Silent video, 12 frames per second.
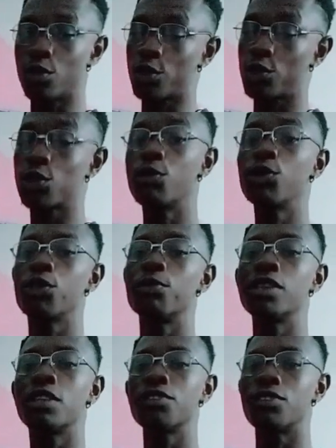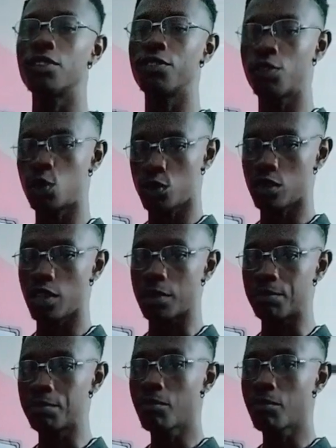or someone you're meeting for the first time.